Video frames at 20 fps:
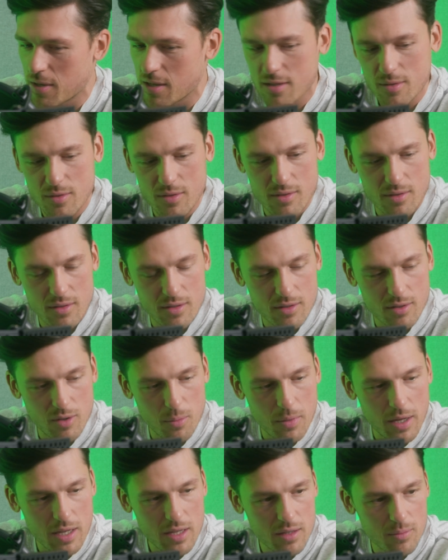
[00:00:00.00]
part to
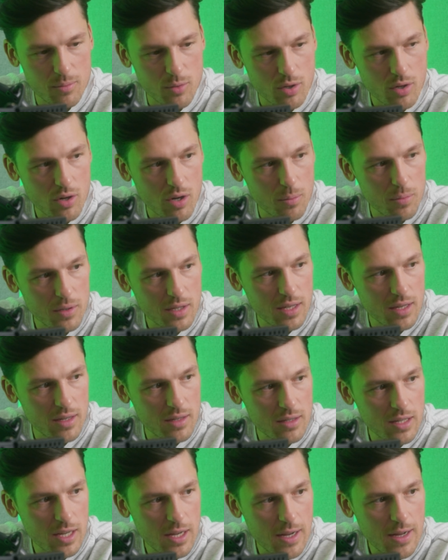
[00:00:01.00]
not make it more
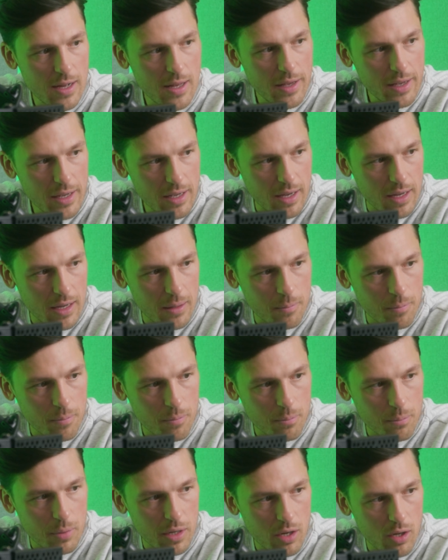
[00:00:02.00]
complicated.
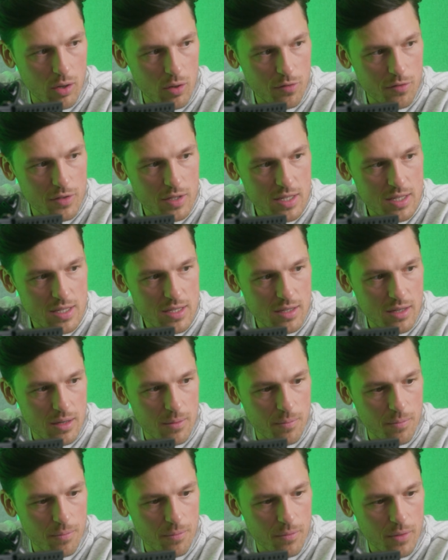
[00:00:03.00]
But all of these
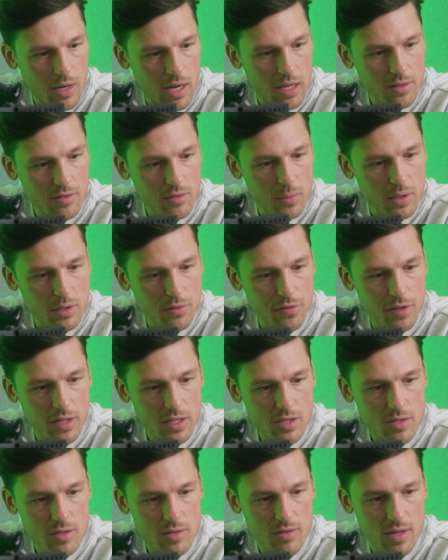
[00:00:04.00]
hardware
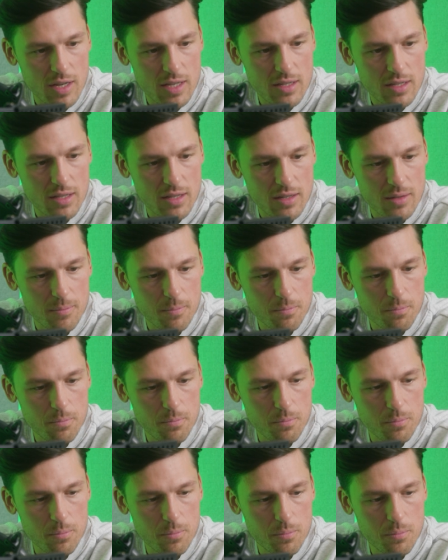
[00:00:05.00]
manufacturers, right, they are
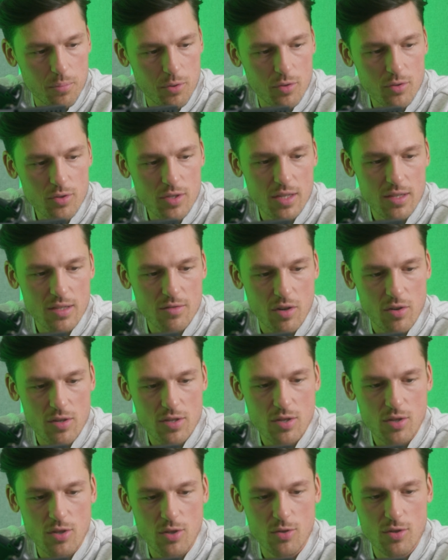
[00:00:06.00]
producing this very
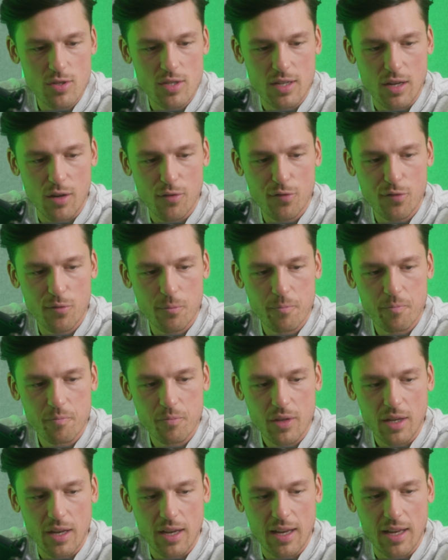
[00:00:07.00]
secure stuff,
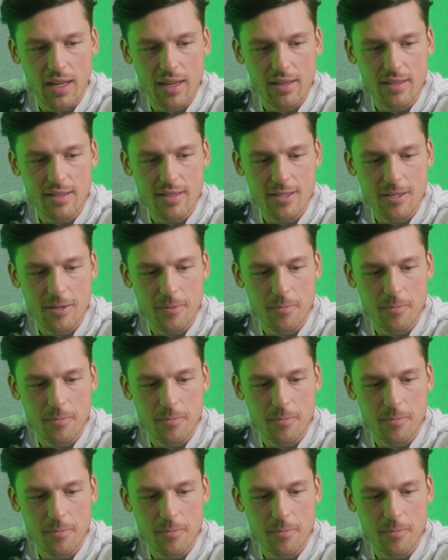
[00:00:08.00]
and